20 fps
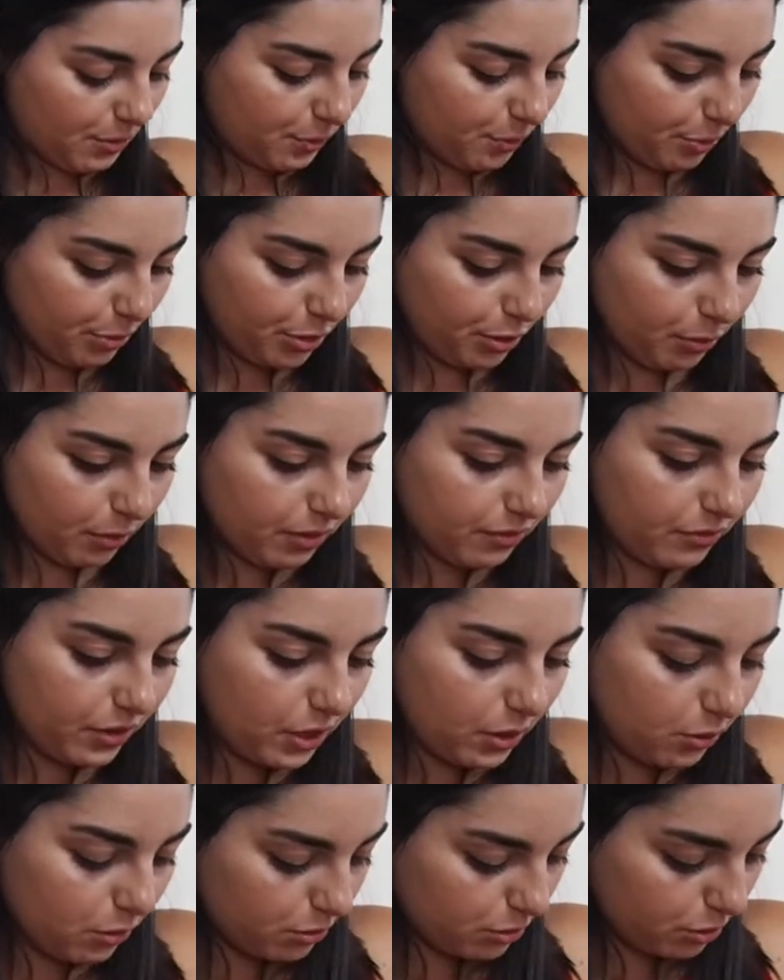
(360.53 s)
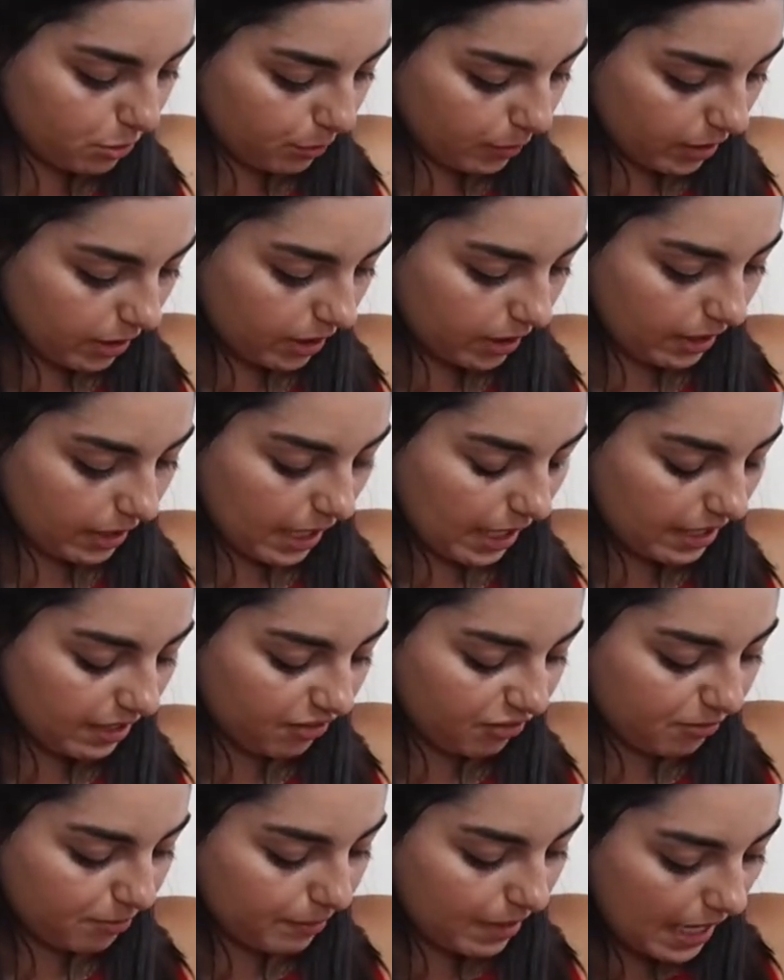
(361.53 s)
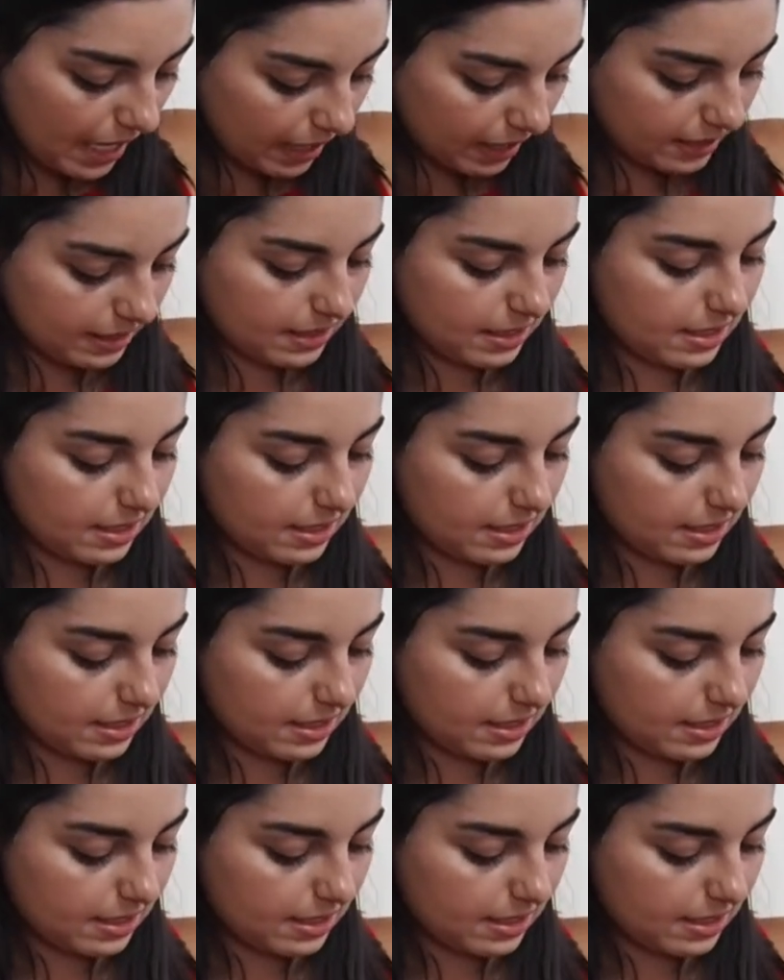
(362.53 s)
the reviews were kind of mixed.